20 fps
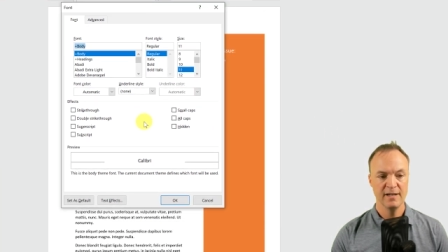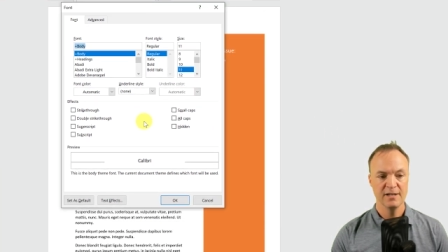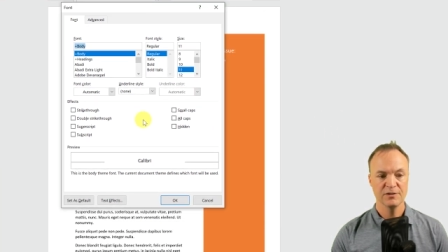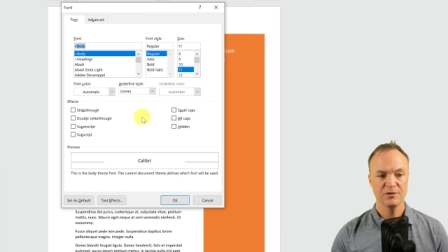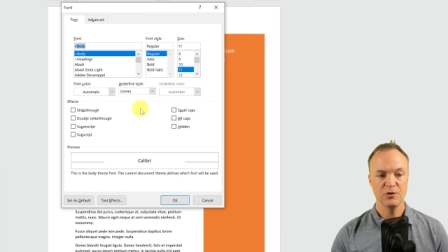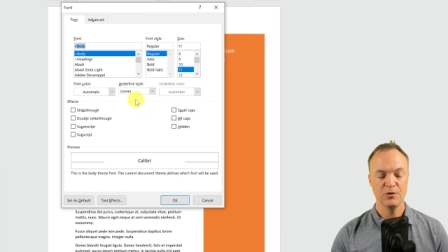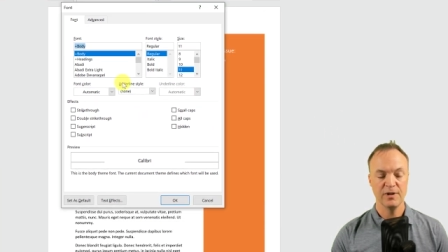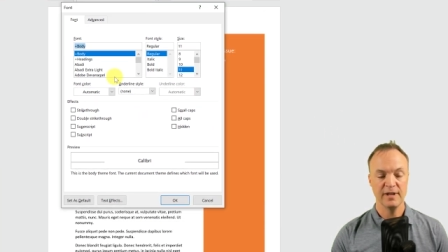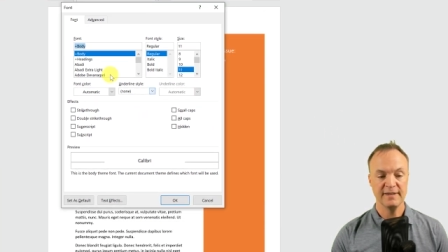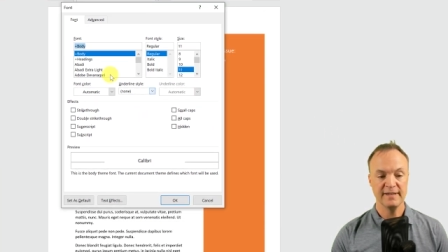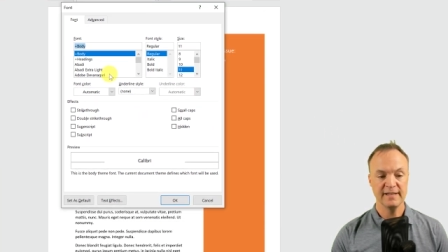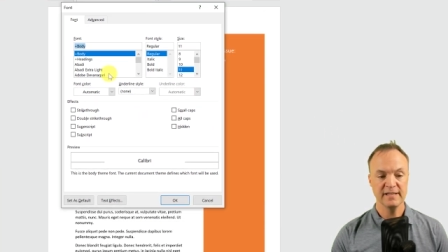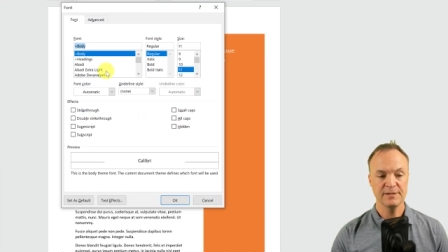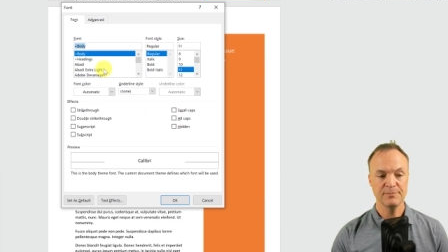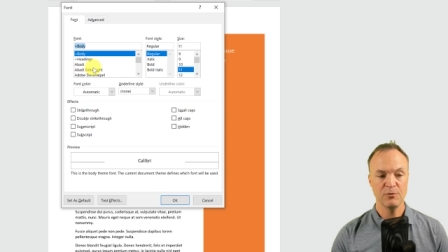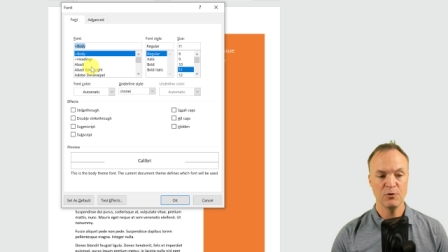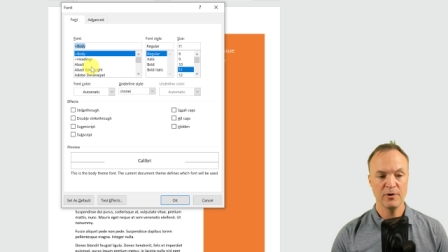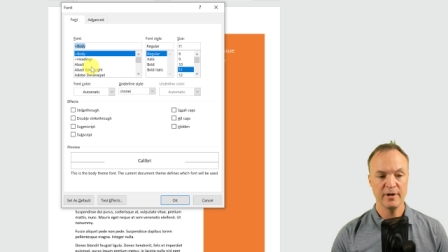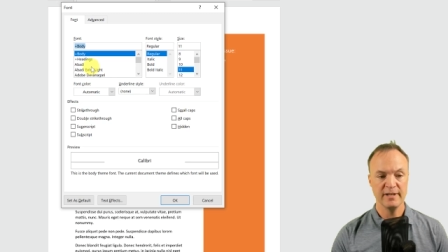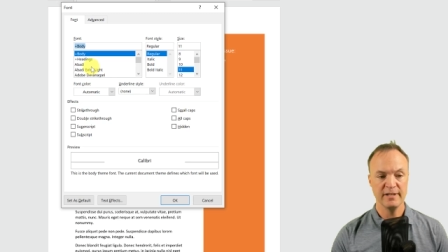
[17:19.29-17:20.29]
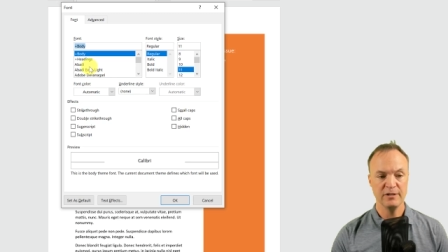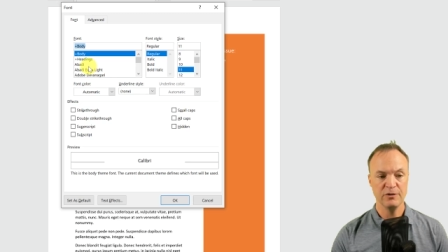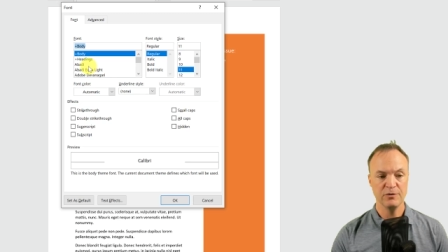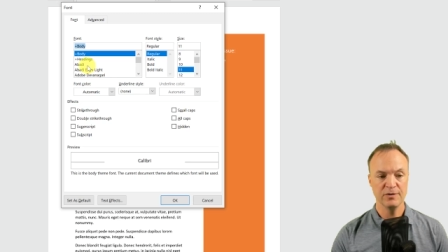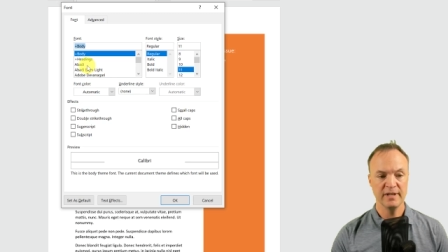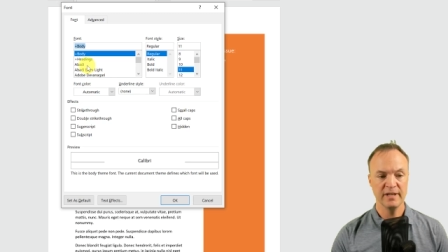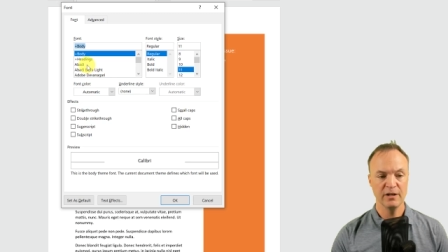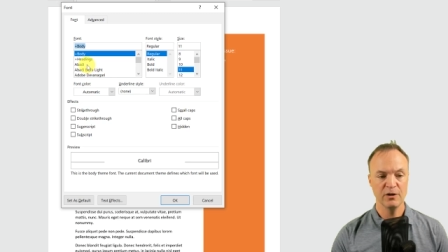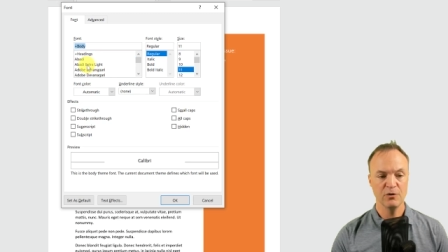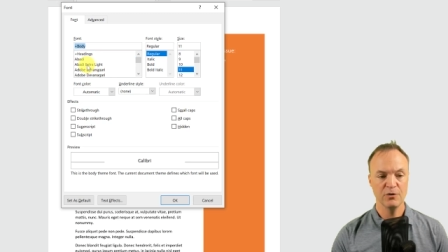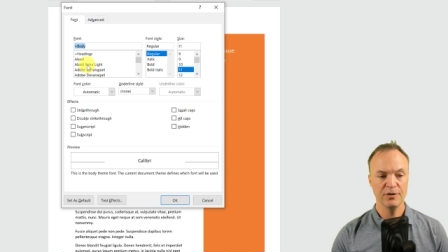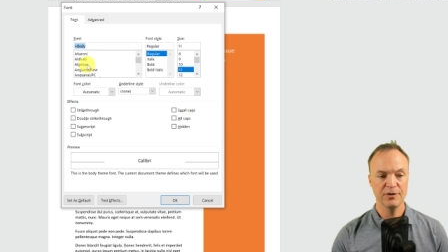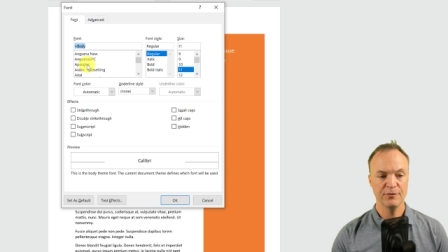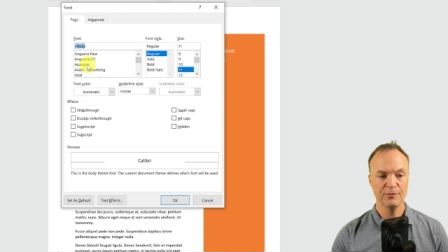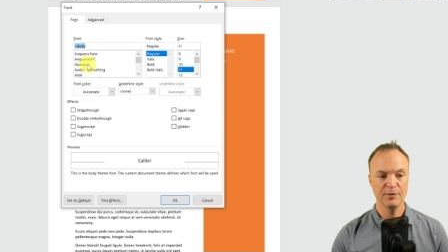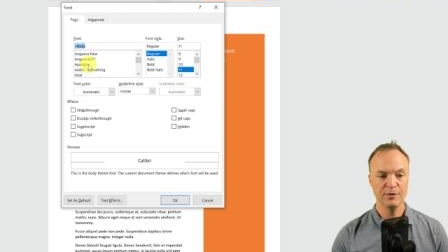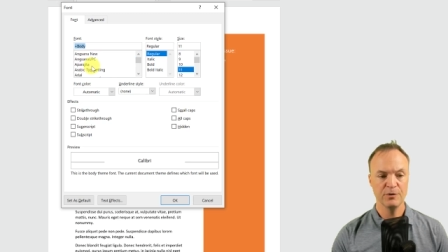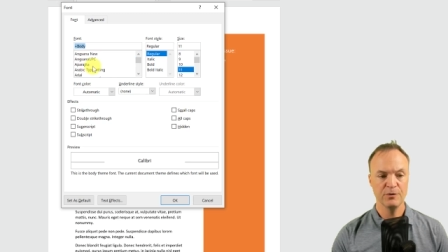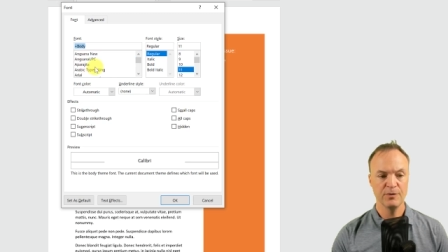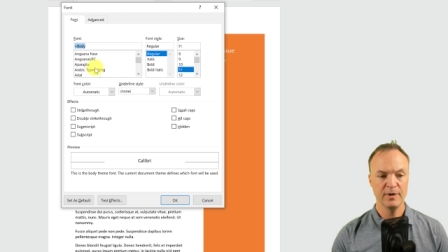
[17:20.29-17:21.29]
So at this point, you can go
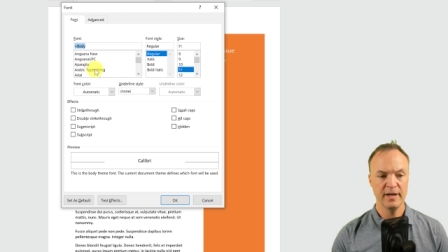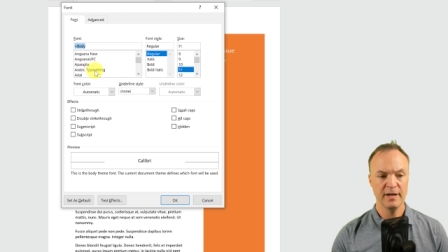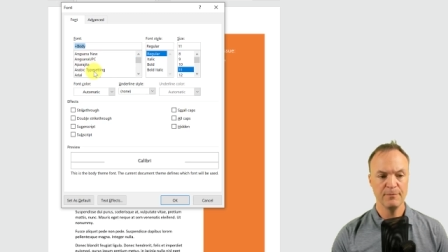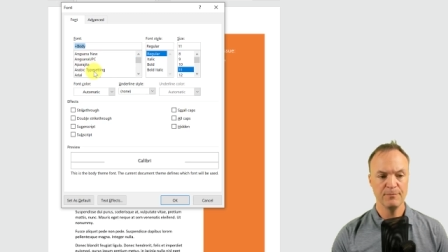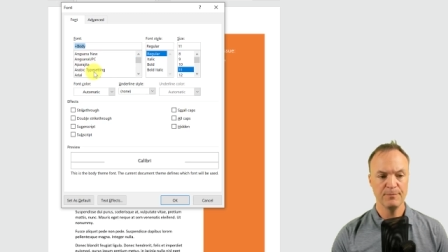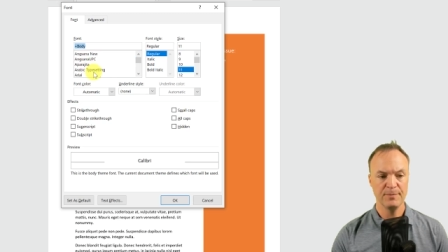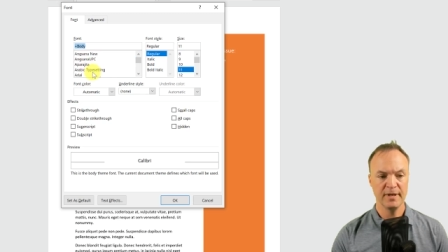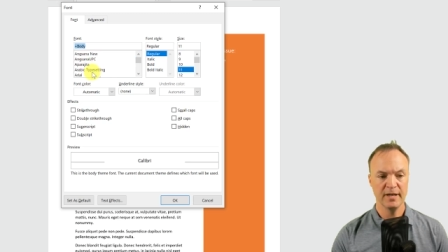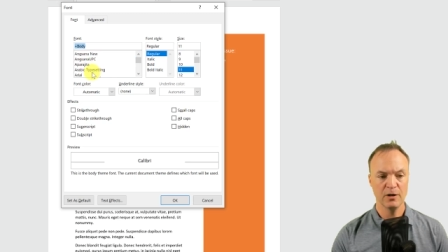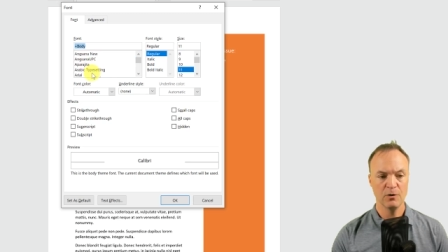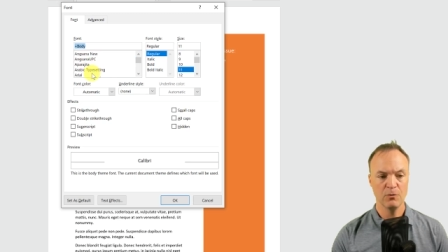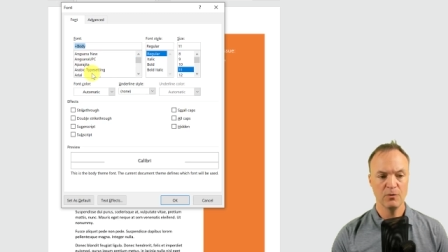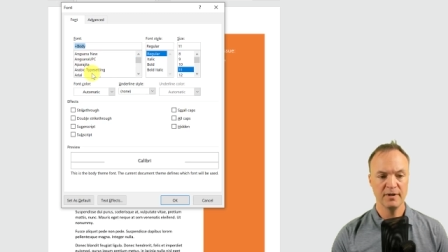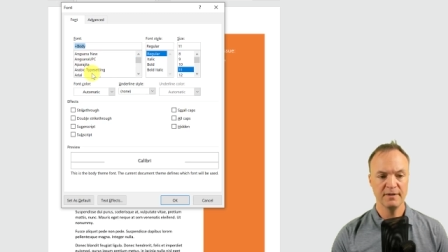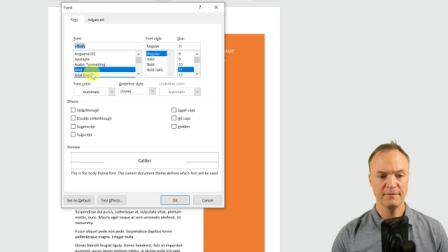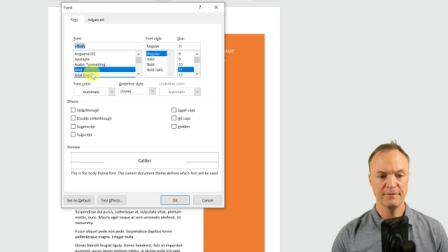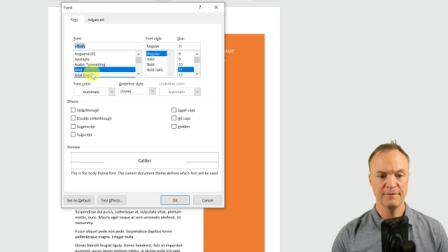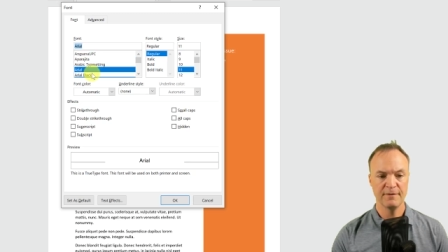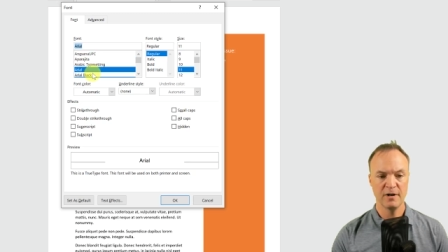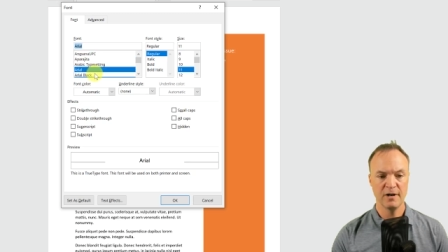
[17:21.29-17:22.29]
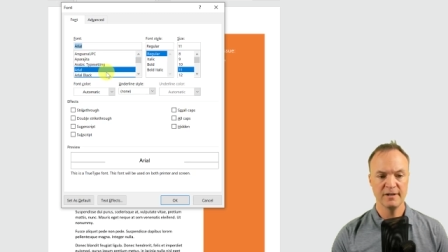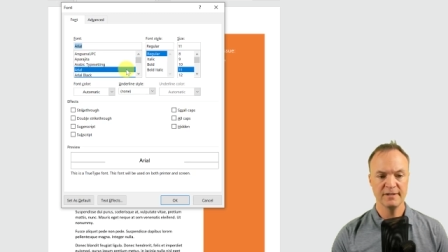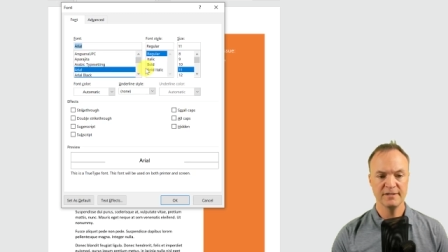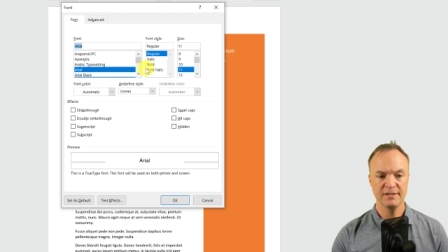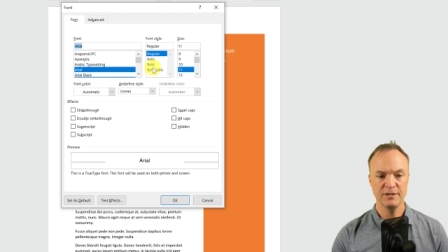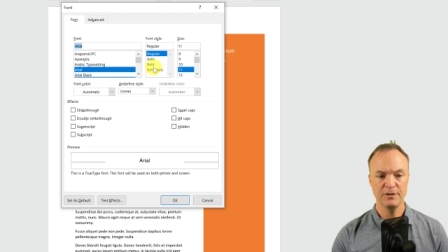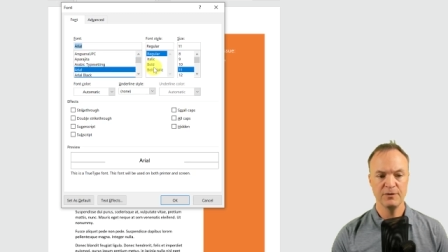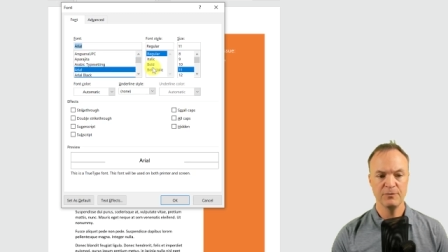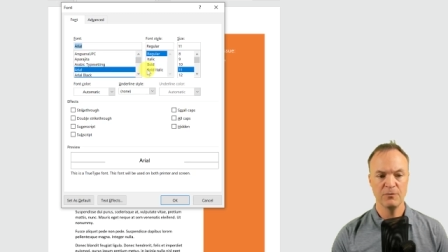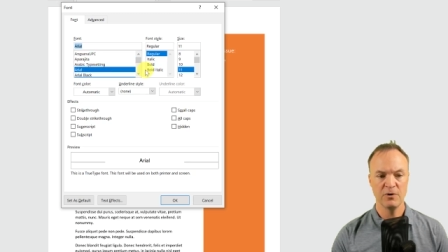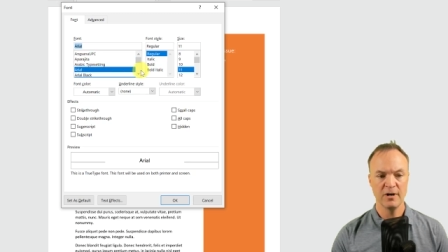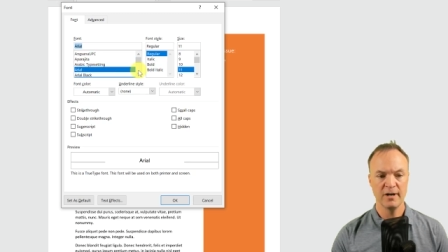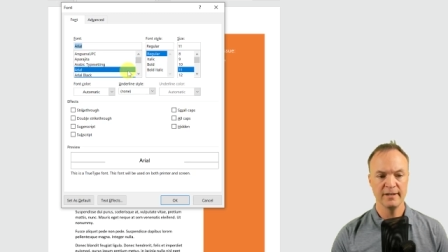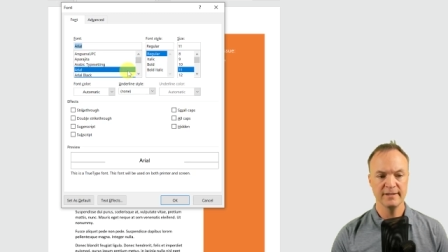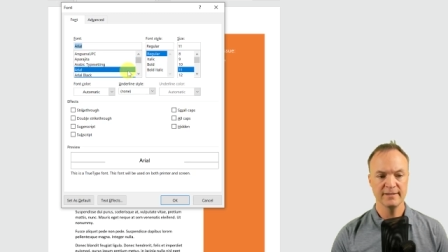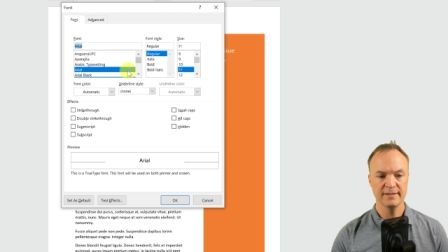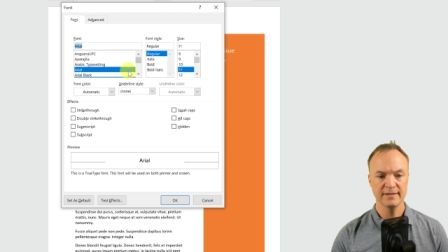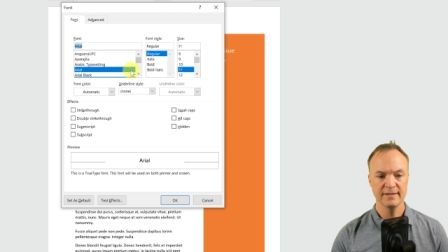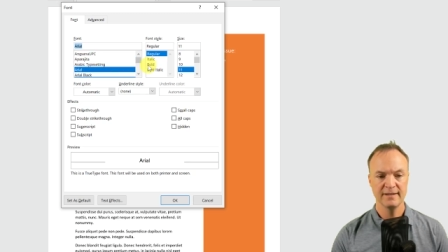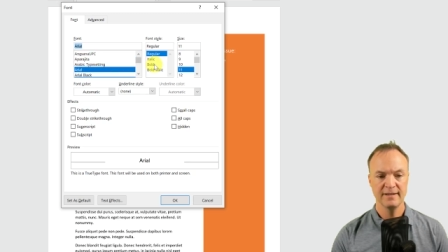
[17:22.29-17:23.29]
through and pick what font you'd
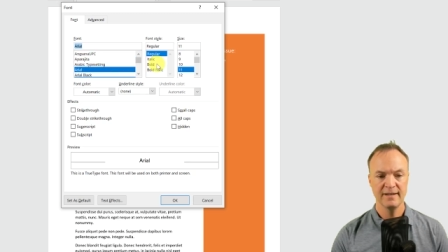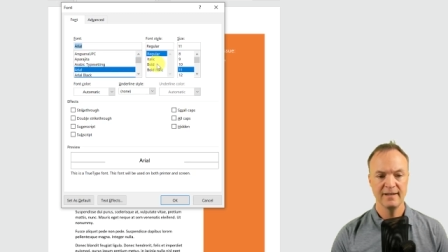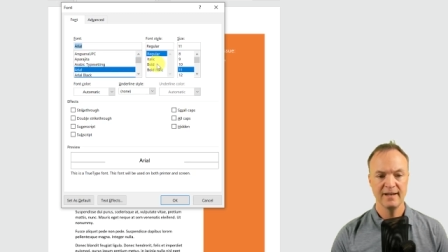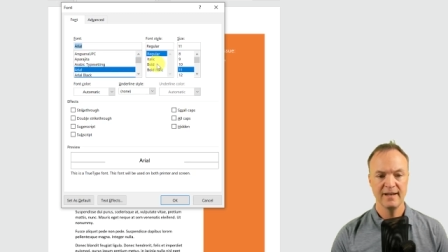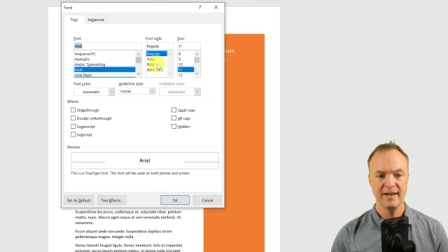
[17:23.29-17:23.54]
want,